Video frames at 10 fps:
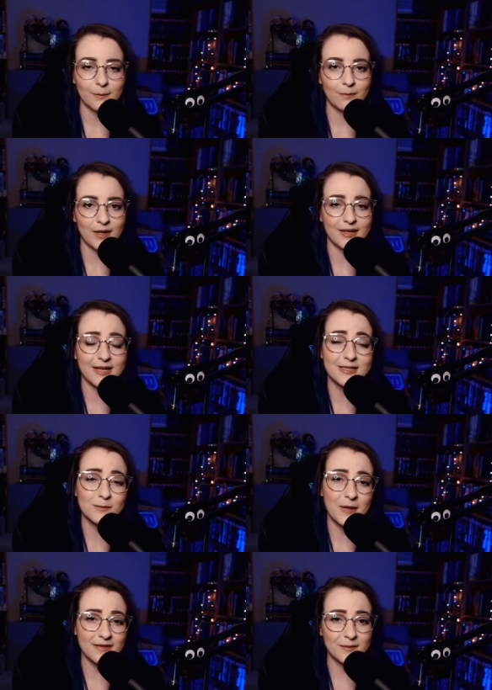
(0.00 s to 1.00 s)
but
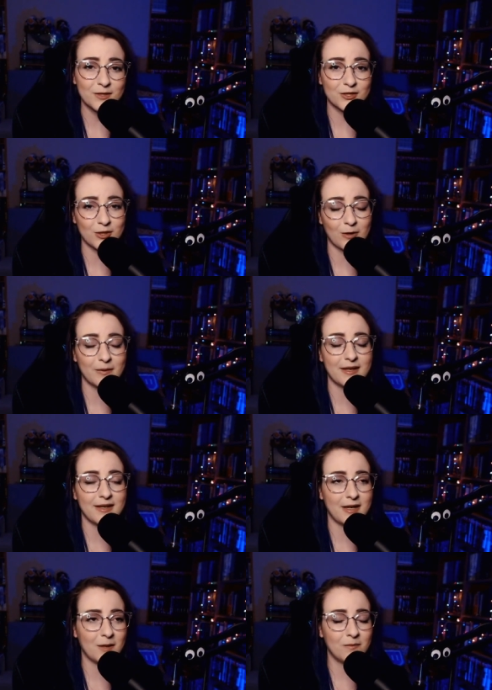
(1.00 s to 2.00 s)
expect them to show
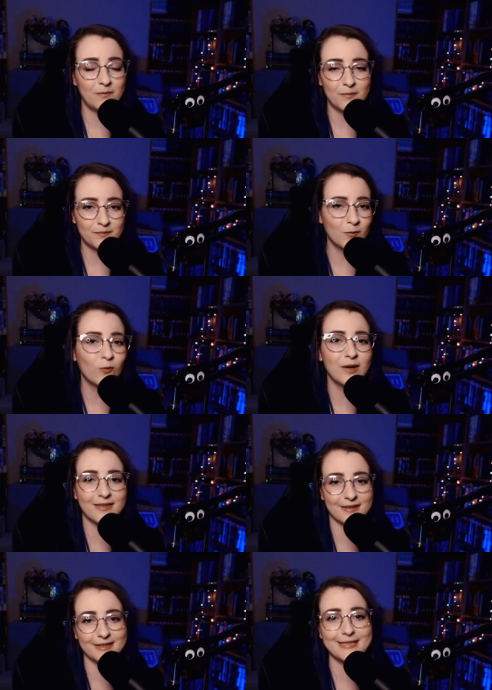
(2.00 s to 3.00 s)
up
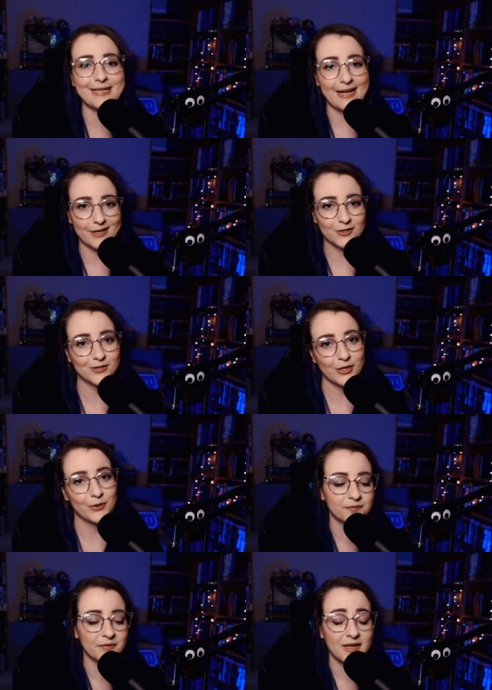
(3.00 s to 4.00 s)
within a day or so.